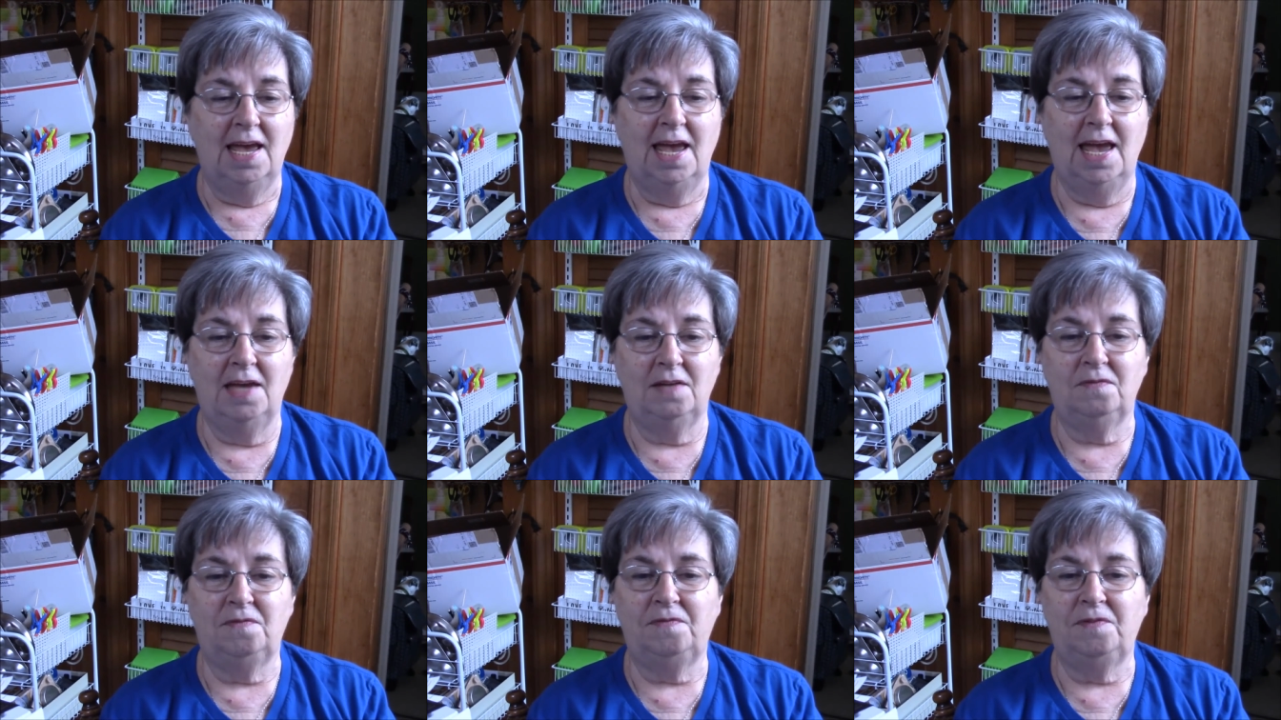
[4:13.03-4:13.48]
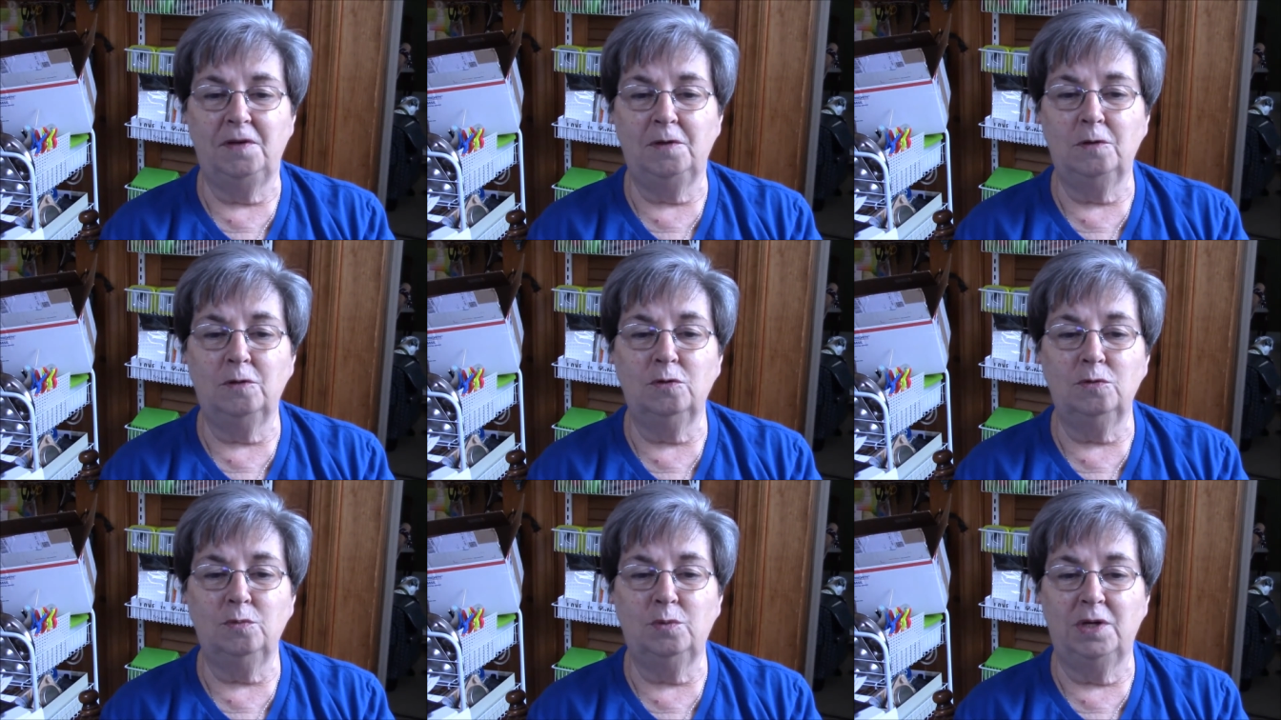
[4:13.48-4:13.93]
and
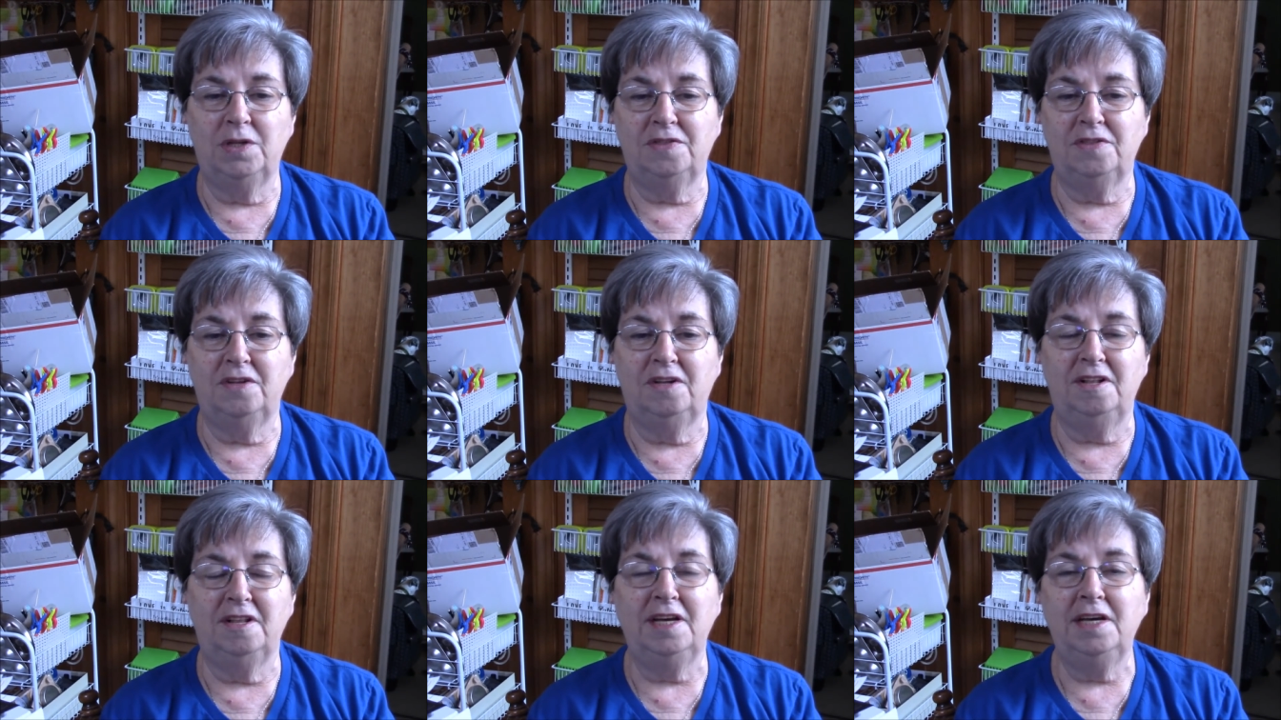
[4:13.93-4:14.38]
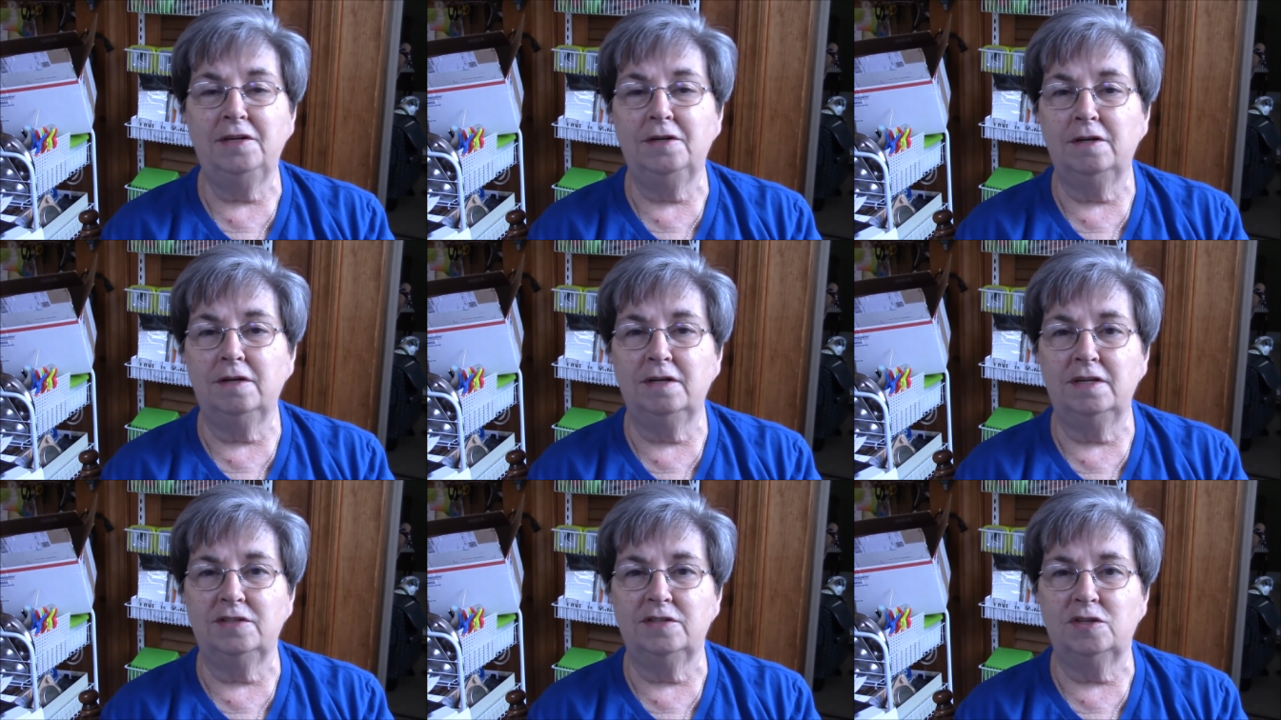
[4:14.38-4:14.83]
filled with
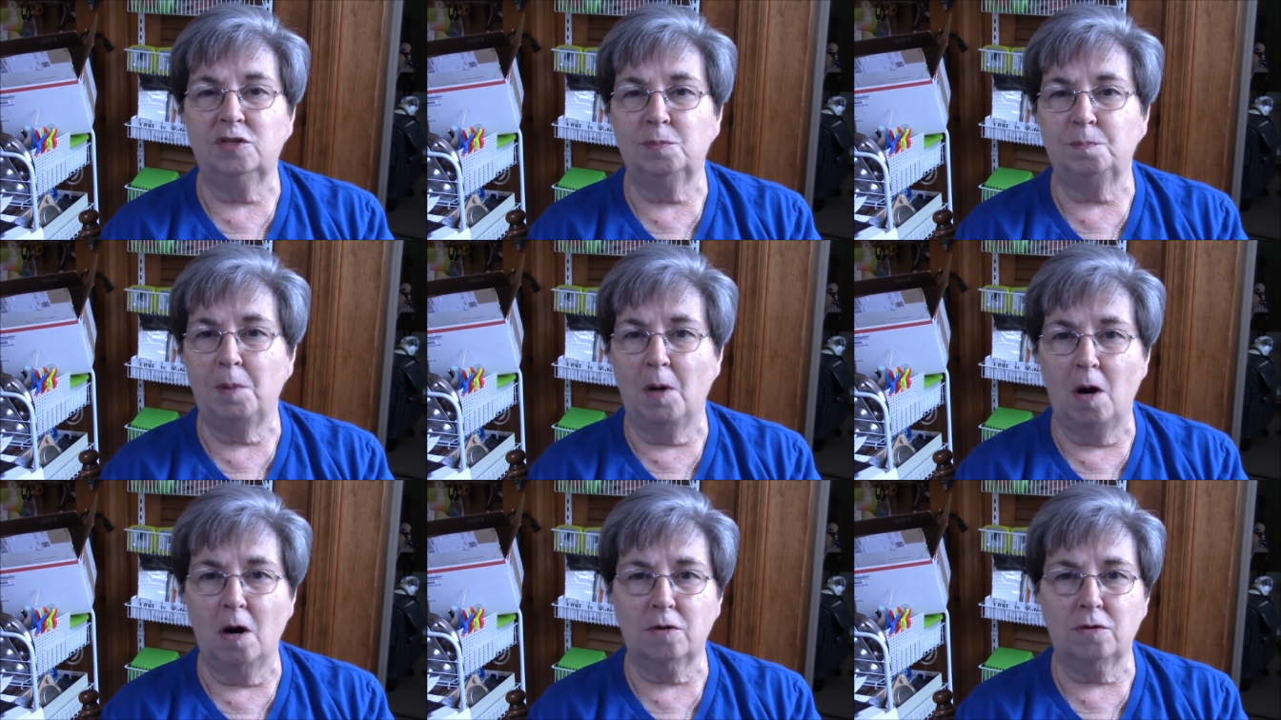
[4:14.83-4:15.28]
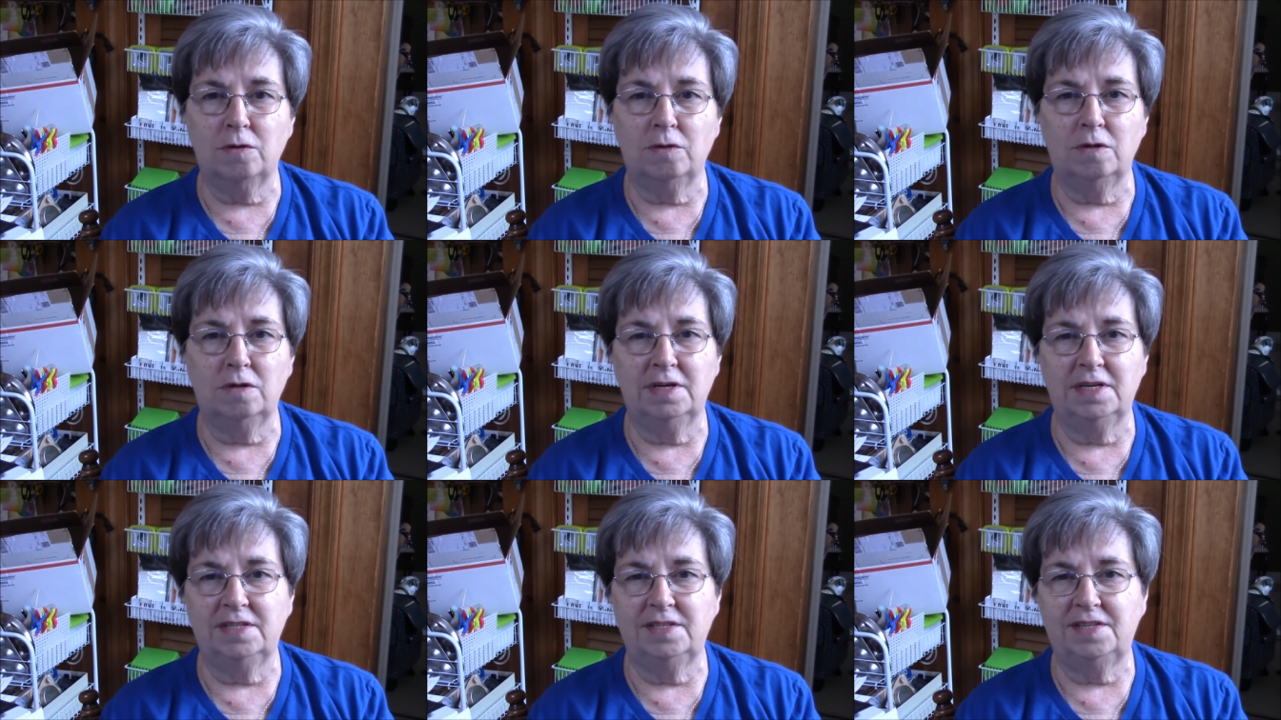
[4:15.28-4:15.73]
glitter and
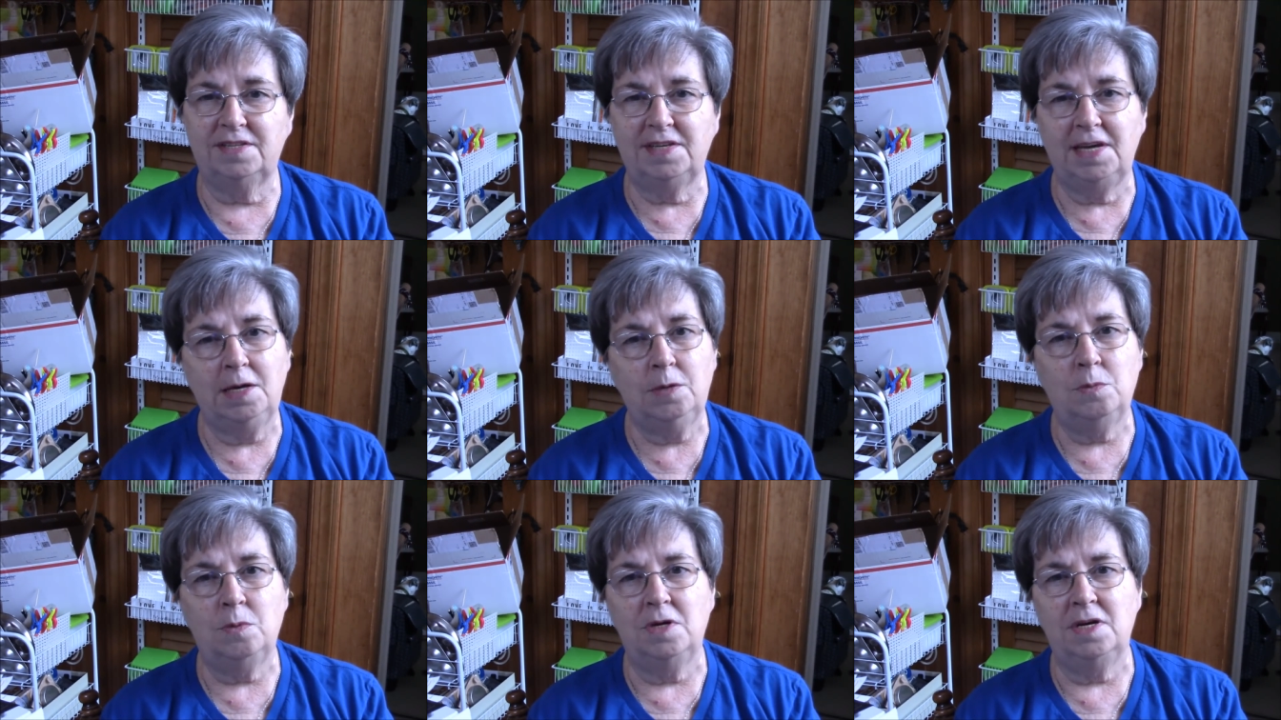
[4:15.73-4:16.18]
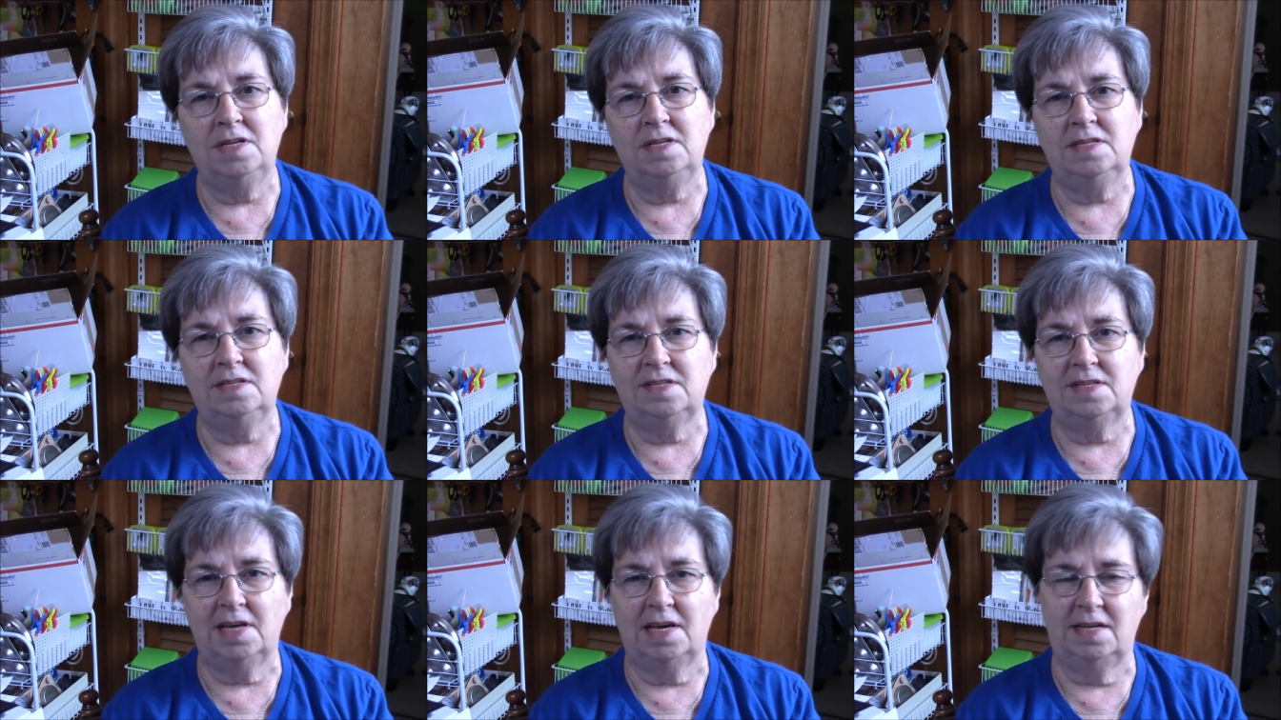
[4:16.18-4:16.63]
sparkle and
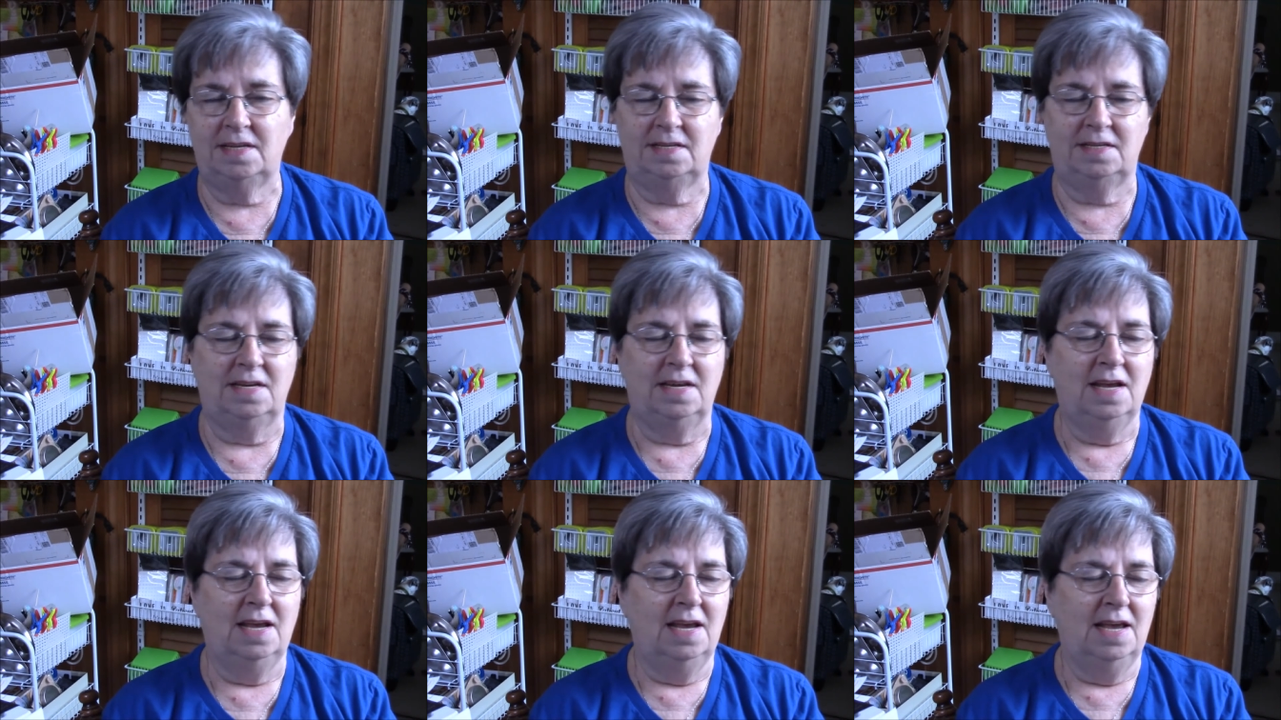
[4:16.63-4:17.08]
sequins and